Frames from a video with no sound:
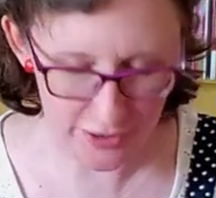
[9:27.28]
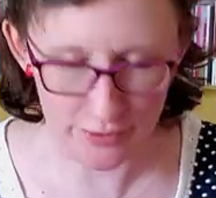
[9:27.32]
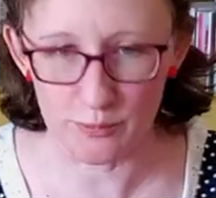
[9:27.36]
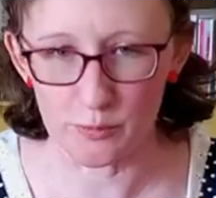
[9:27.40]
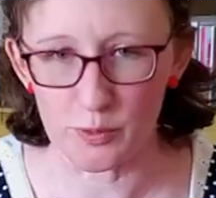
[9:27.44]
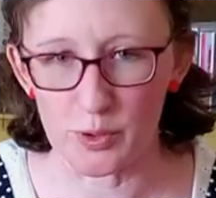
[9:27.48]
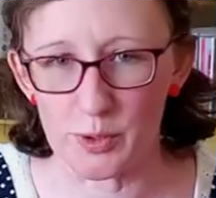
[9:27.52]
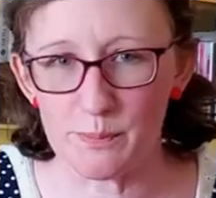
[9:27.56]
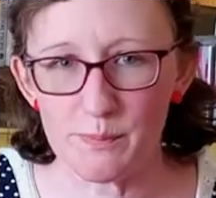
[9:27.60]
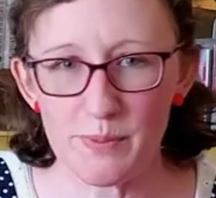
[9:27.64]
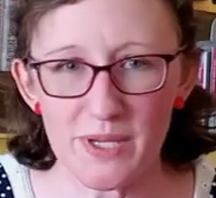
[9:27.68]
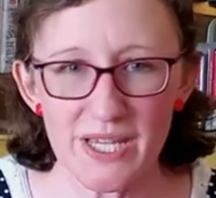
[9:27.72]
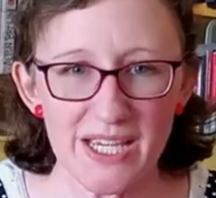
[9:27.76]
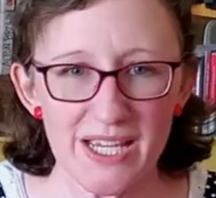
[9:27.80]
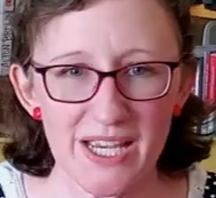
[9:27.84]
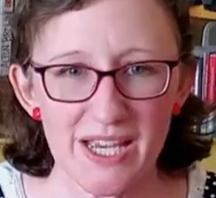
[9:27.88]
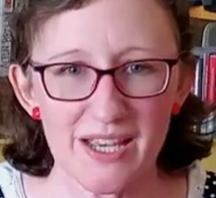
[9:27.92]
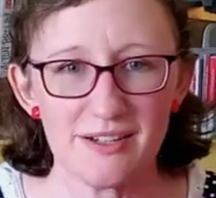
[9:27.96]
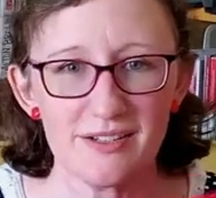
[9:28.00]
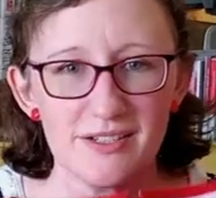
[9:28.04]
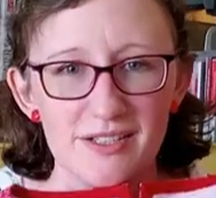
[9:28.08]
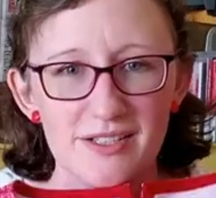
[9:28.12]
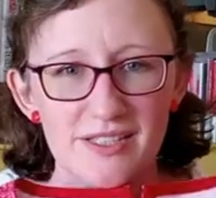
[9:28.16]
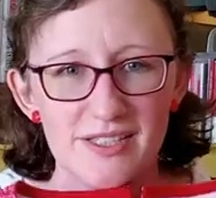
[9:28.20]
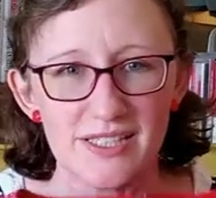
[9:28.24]
would be,
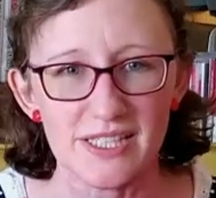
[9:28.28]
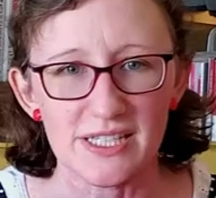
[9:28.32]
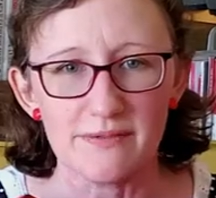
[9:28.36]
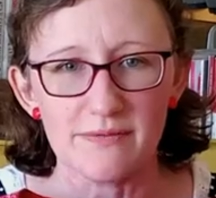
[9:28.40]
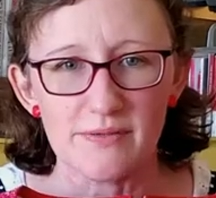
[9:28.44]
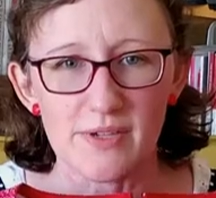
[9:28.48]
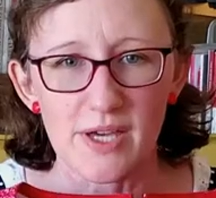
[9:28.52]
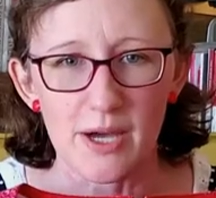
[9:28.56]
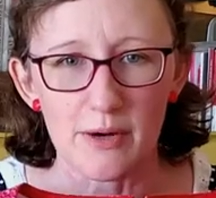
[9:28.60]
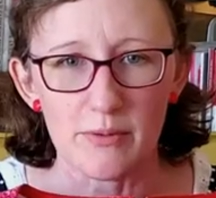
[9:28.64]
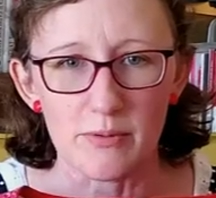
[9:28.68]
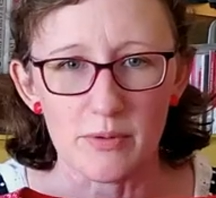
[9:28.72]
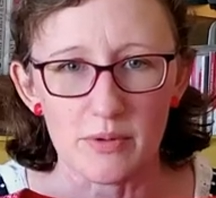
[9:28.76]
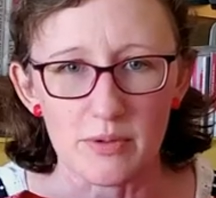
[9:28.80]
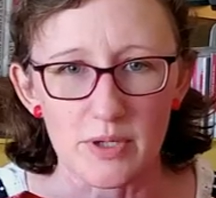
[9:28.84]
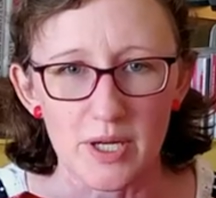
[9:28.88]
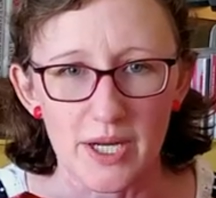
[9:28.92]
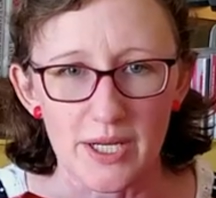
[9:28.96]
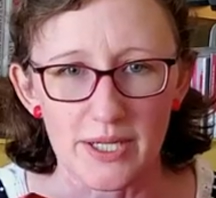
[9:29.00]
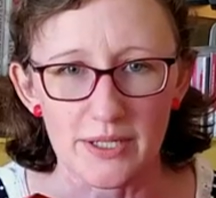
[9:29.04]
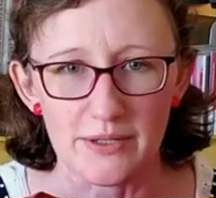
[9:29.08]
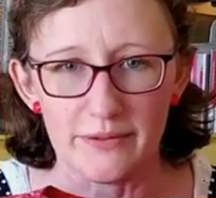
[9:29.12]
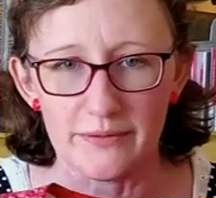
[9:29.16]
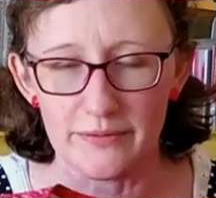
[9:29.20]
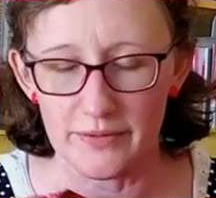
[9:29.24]
and just see if that will
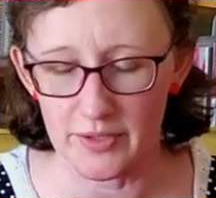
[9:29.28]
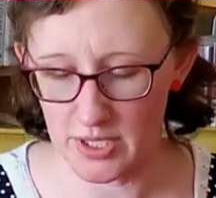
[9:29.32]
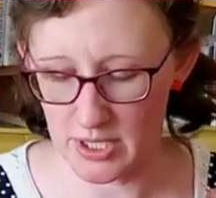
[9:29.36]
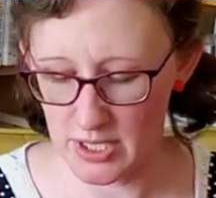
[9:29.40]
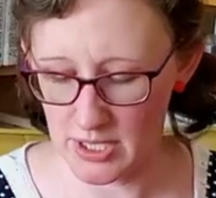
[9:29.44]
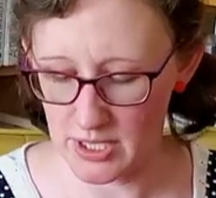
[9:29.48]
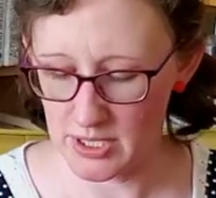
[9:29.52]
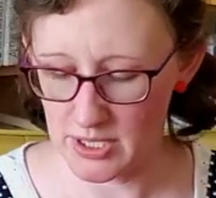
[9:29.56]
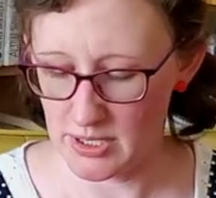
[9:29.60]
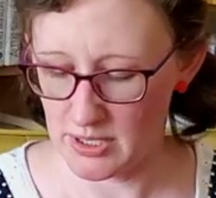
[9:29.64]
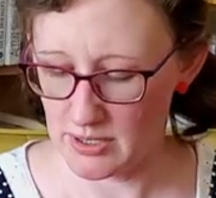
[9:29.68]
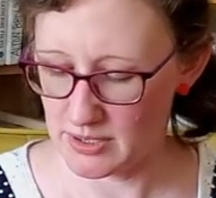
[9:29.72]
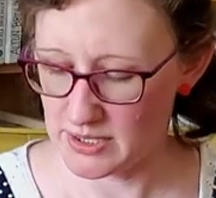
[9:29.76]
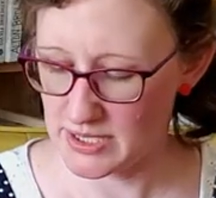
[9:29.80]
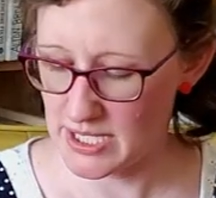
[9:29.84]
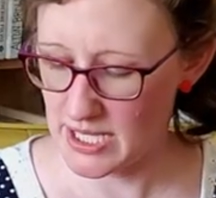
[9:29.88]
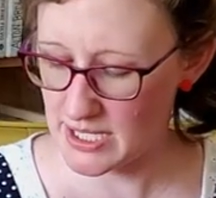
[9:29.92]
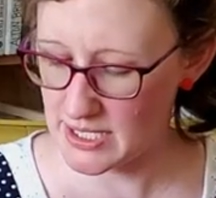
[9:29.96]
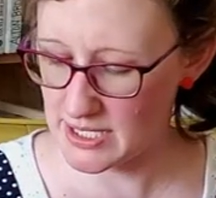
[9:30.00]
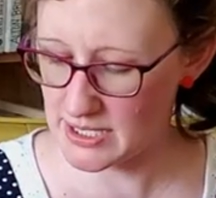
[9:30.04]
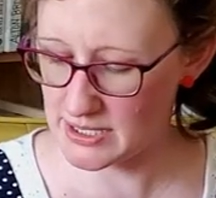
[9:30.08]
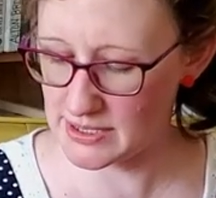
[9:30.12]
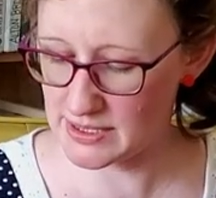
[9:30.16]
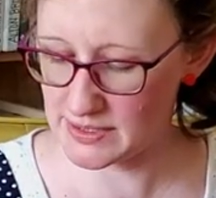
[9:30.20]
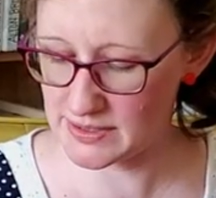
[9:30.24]
kind of
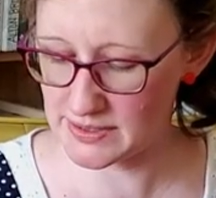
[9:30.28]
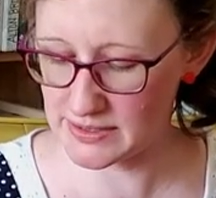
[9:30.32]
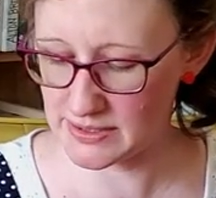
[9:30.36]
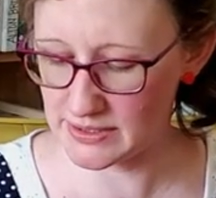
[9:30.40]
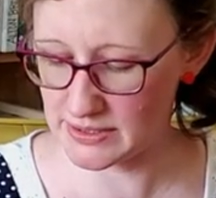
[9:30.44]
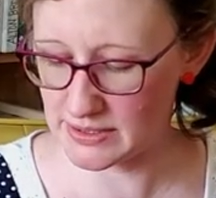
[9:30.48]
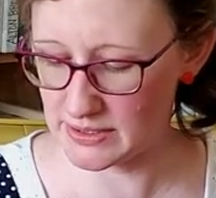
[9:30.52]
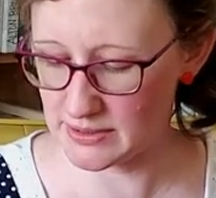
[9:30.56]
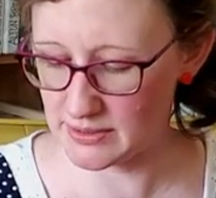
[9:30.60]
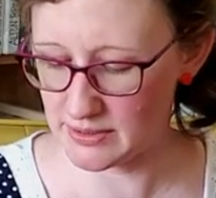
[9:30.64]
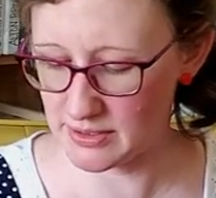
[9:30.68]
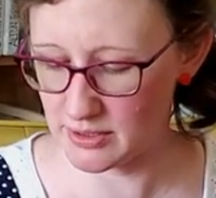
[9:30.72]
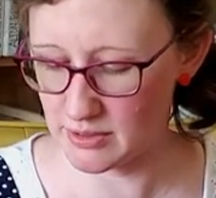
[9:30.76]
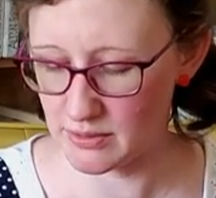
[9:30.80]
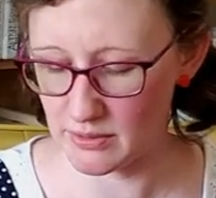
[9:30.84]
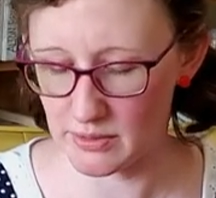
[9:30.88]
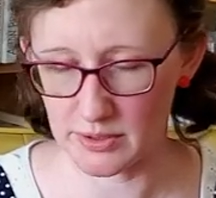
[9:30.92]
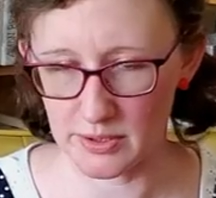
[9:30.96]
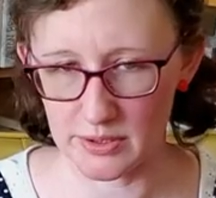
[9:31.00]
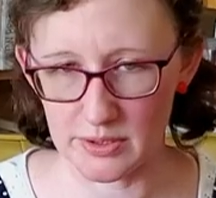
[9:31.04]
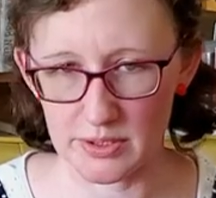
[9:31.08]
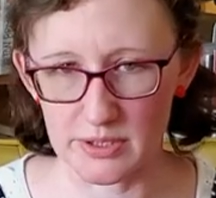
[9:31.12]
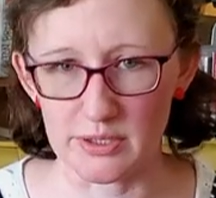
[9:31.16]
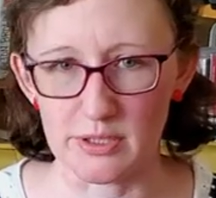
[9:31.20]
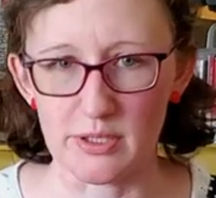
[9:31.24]
take in the
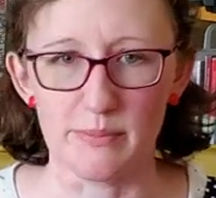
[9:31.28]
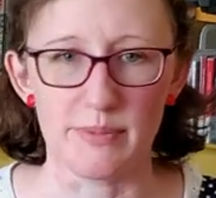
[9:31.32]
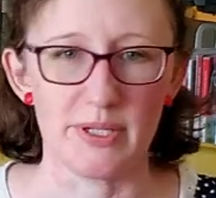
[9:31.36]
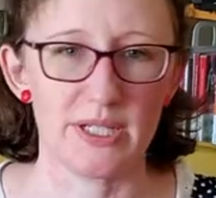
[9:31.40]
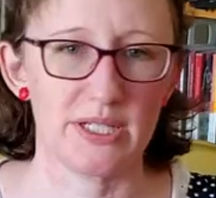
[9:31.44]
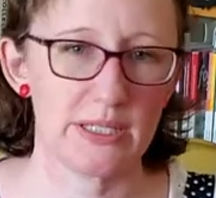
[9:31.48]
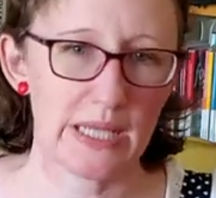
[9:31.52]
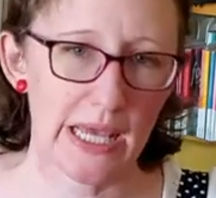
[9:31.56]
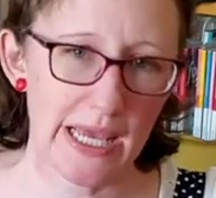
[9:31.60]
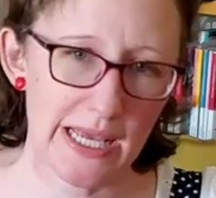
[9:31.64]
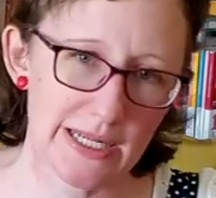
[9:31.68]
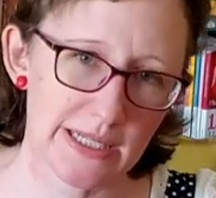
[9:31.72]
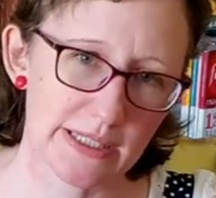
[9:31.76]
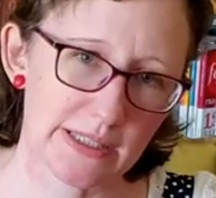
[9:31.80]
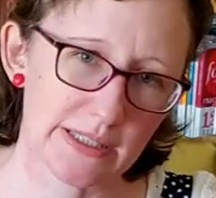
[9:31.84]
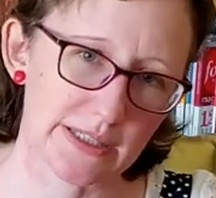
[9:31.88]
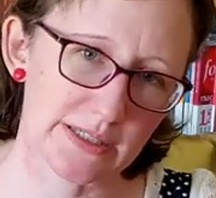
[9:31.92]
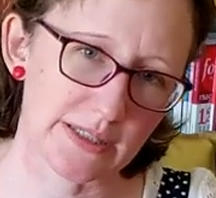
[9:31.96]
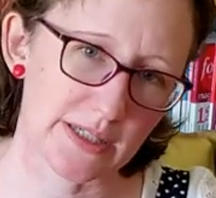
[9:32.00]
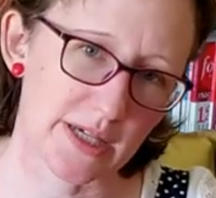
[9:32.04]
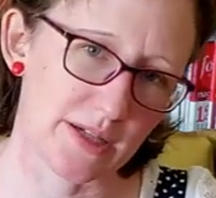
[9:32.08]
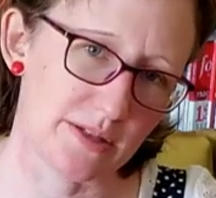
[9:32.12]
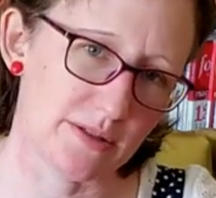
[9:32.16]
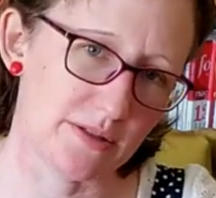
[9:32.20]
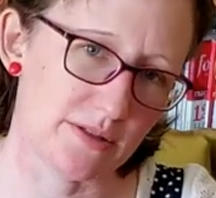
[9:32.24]
shoulders a little bit, take in the
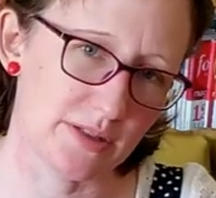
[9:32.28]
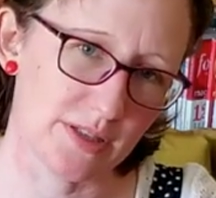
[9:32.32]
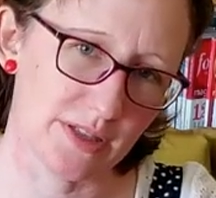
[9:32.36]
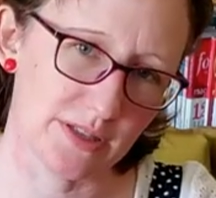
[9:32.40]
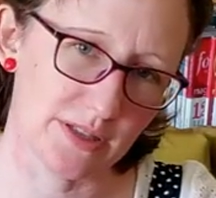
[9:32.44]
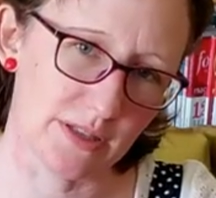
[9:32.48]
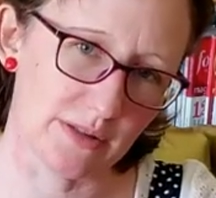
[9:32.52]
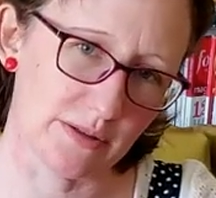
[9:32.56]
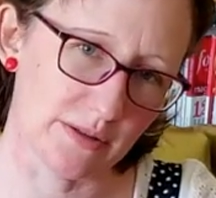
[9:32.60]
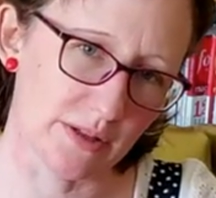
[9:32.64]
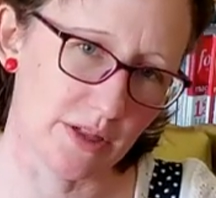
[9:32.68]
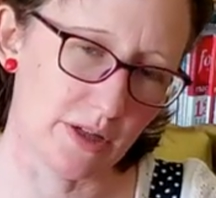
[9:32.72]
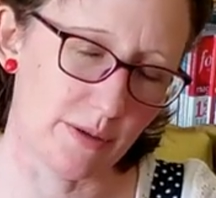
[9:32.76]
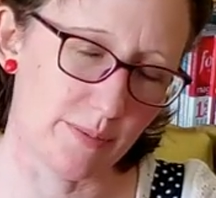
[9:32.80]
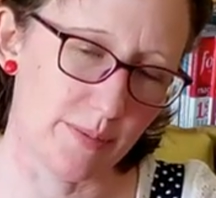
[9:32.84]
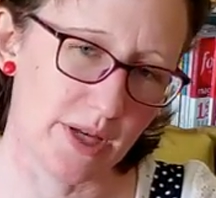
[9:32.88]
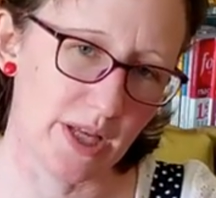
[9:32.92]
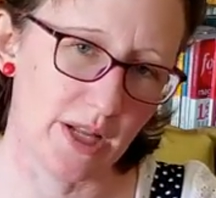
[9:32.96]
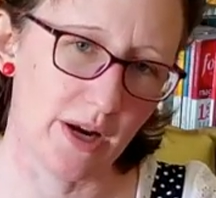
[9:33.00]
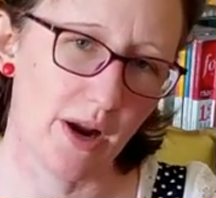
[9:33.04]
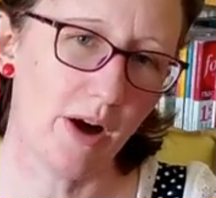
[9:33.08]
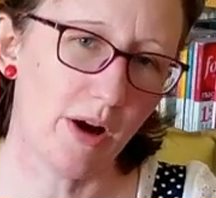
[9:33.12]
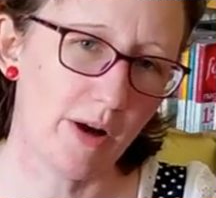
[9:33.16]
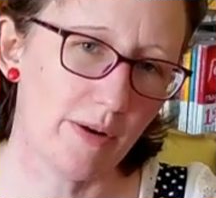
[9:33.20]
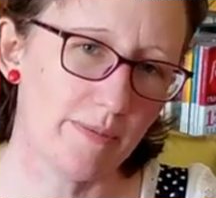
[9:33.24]
sides just a little bit,
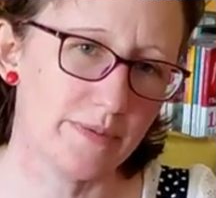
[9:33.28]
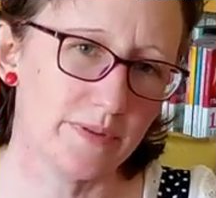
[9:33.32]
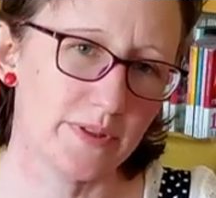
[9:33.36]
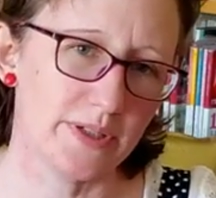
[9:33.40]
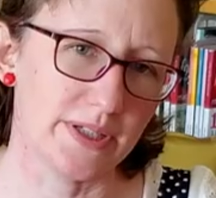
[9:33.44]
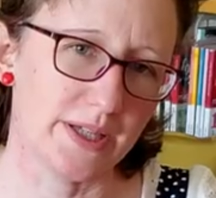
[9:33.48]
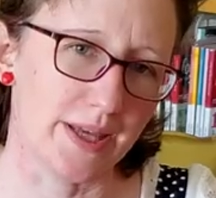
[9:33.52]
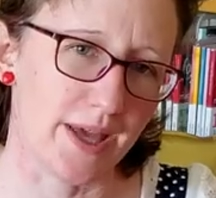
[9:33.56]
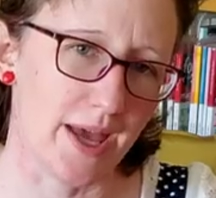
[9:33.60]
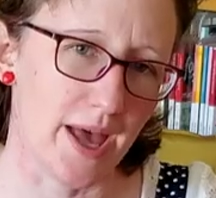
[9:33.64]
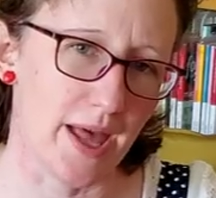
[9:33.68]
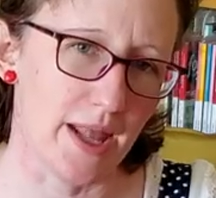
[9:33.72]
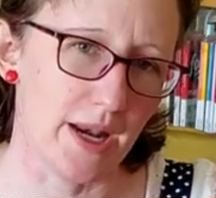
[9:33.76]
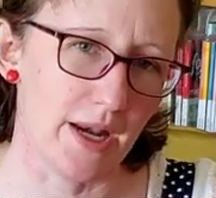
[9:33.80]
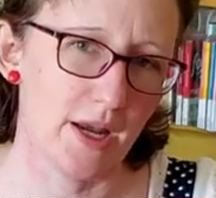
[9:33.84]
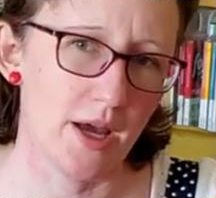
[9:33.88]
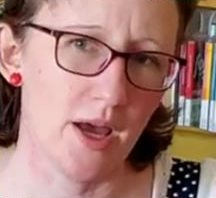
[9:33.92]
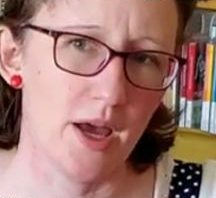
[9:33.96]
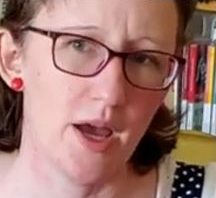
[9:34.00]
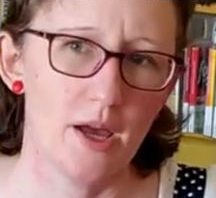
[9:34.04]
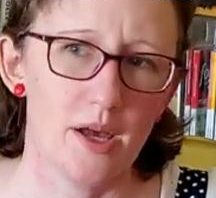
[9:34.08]
hopefully get